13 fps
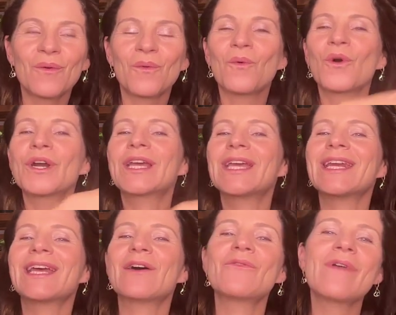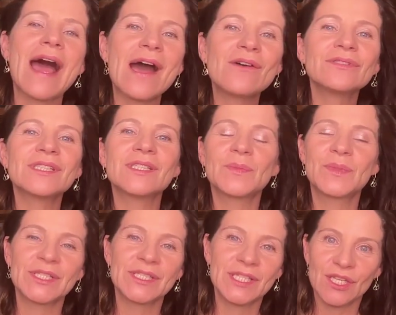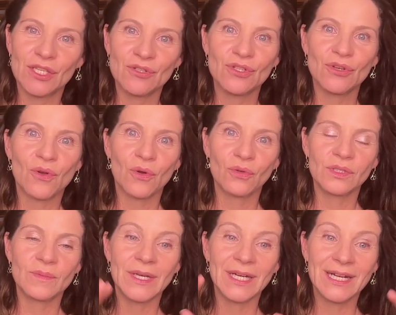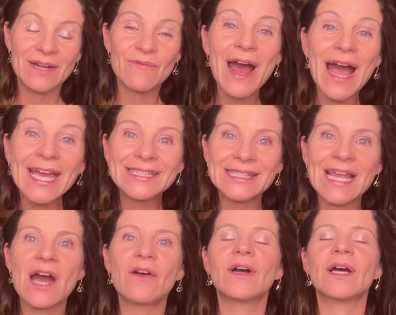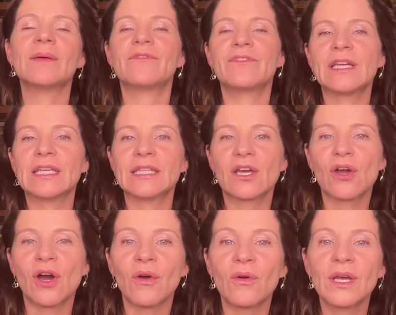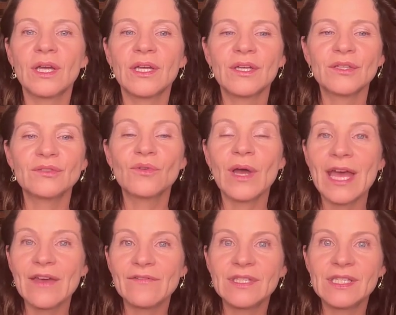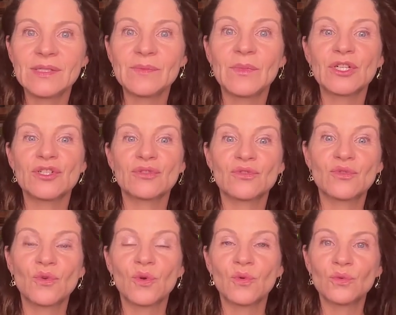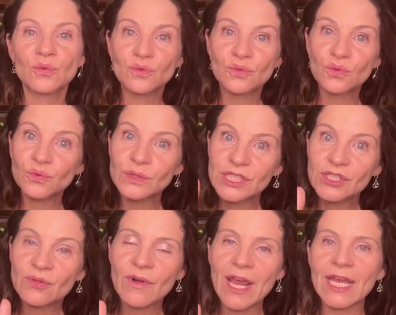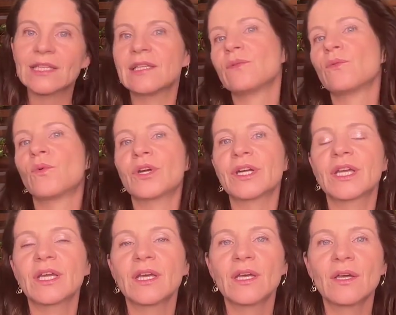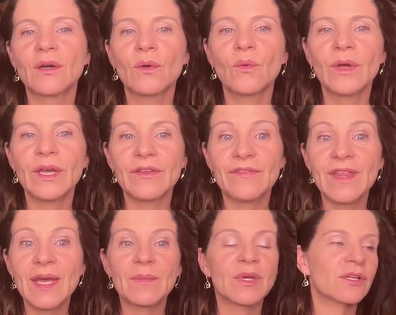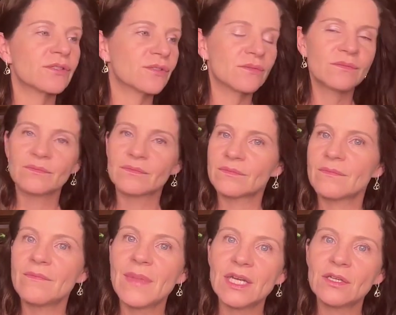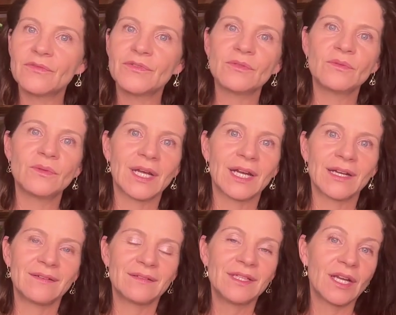working around the persecution code. But right now I'm feeling the call to have this immersion, to go to directly work with them, because many of you are,